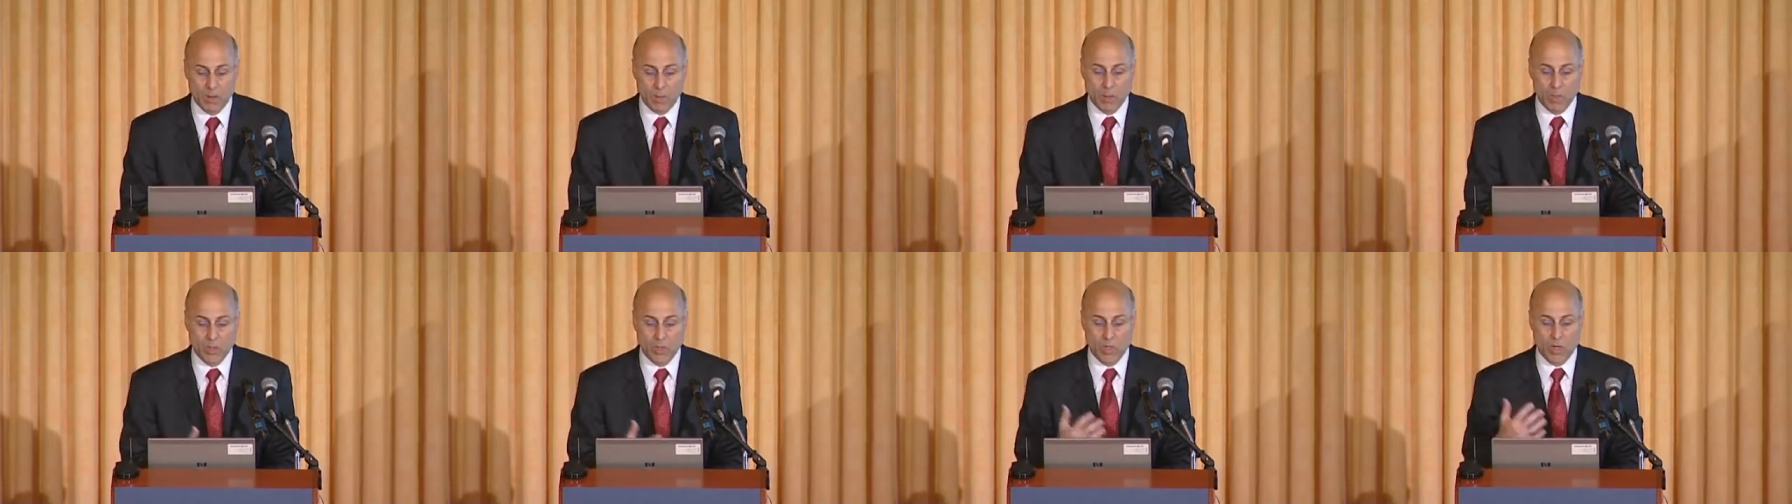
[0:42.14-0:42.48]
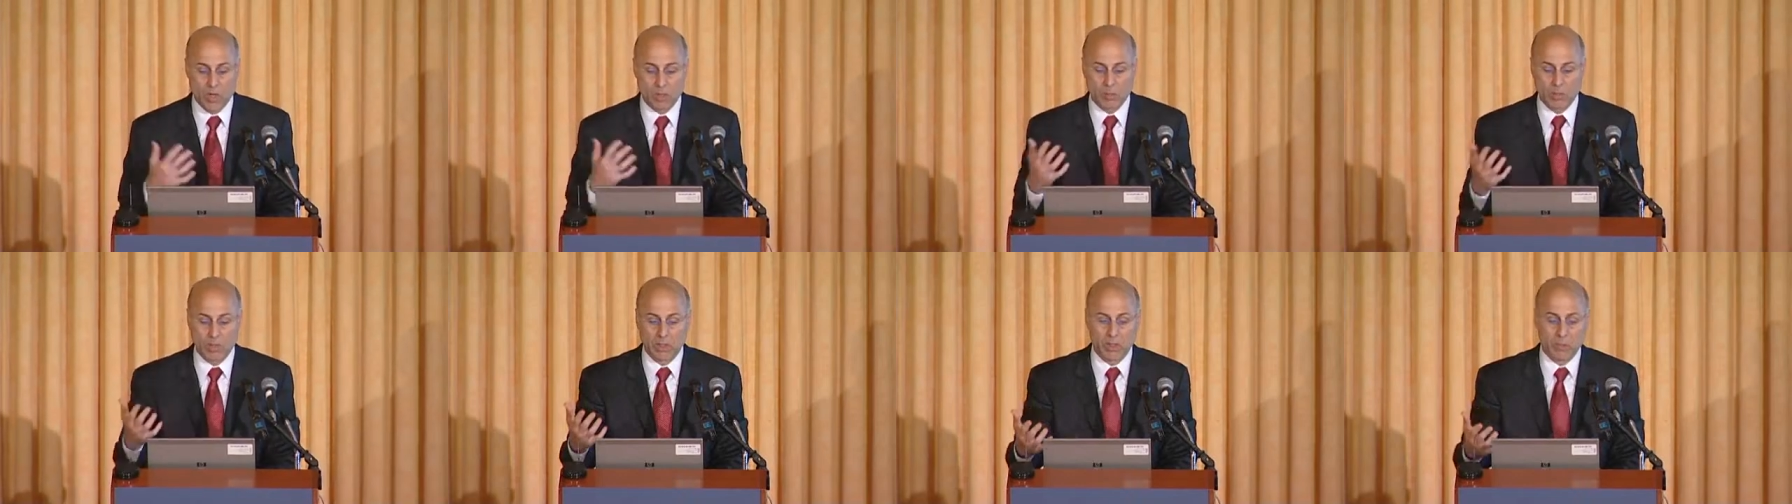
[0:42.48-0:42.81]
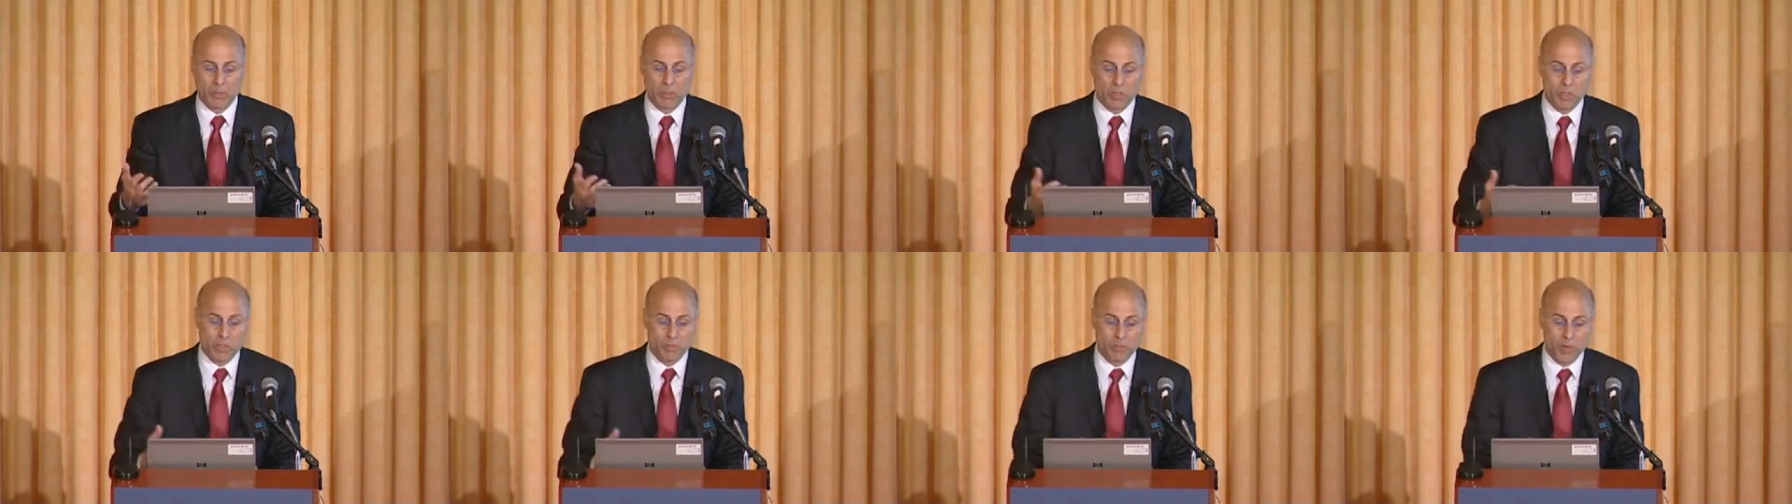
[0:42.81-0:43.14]
When we talk about
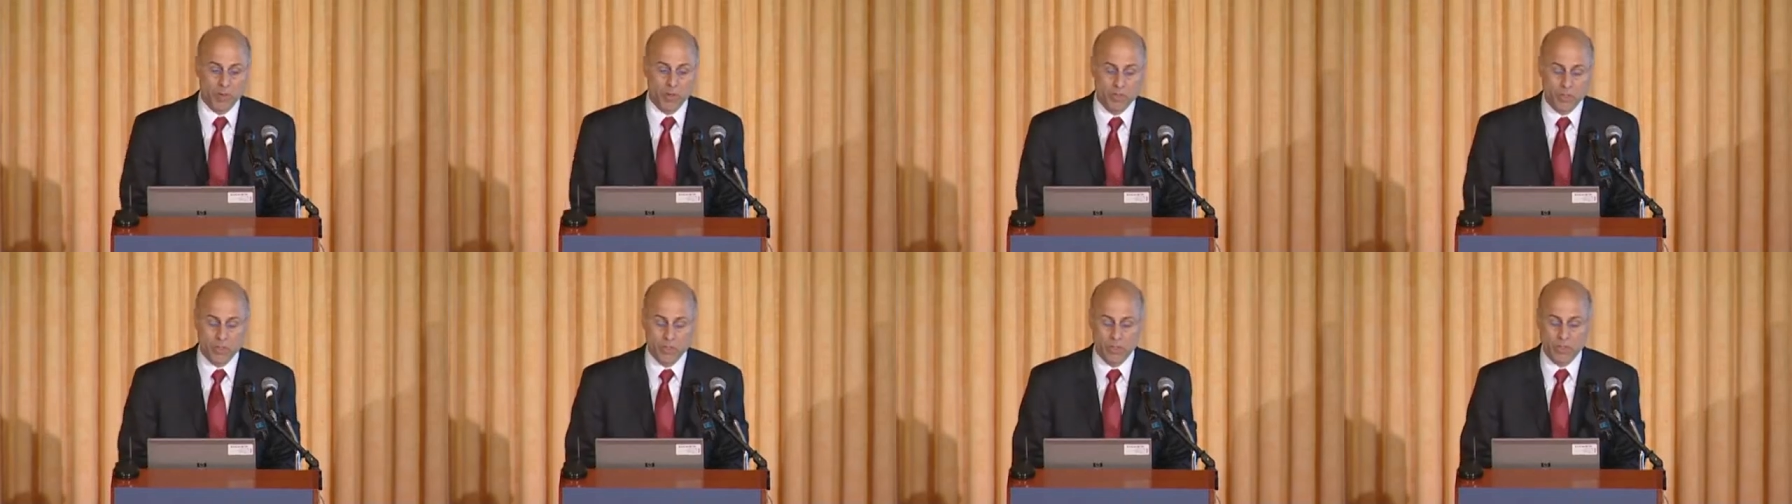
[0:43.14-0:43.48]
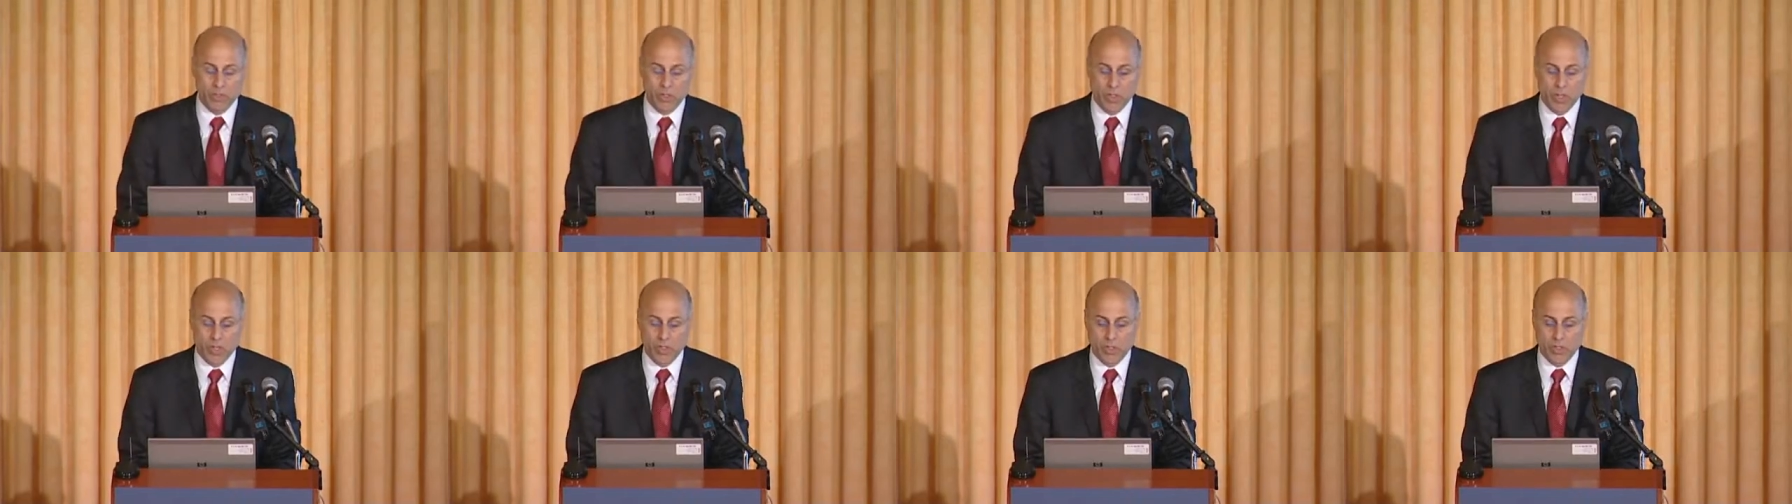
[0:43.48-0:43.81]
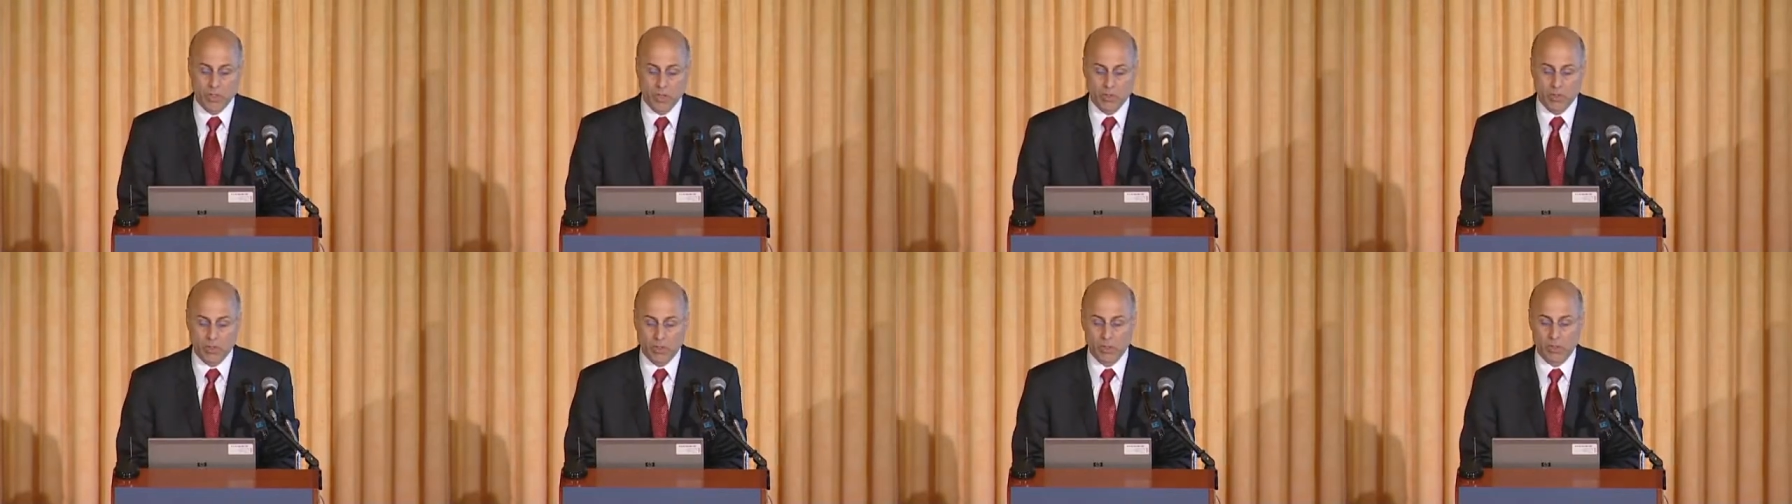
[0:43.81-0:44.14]
limits of RCTs
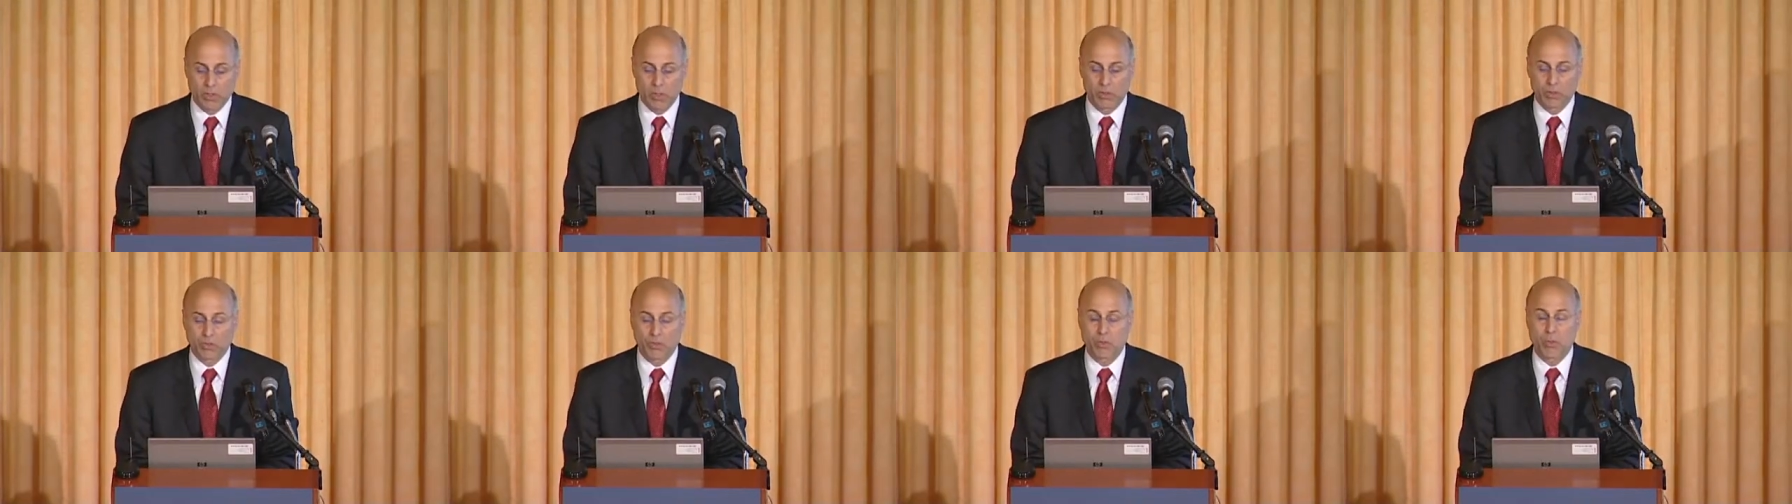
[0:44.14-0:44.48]
and other clinical